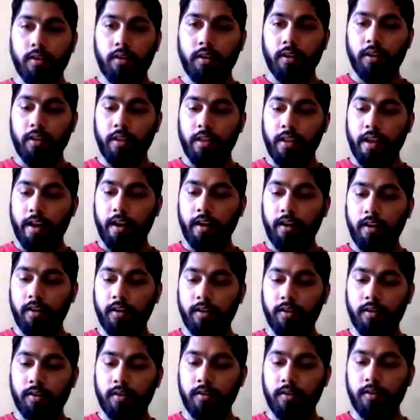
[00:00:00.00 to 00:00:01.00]
in that
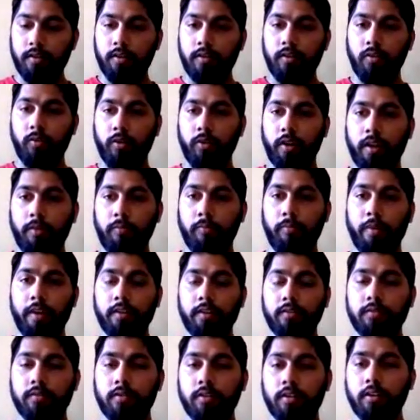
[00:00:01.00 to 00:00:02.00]
you can
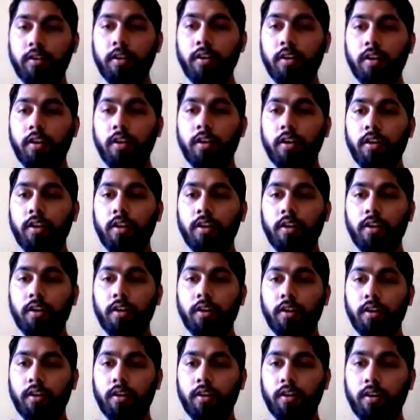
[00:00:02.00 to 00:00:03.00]
paste
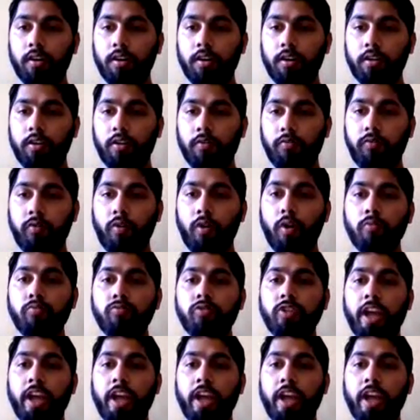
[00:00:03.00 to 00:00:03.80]
the from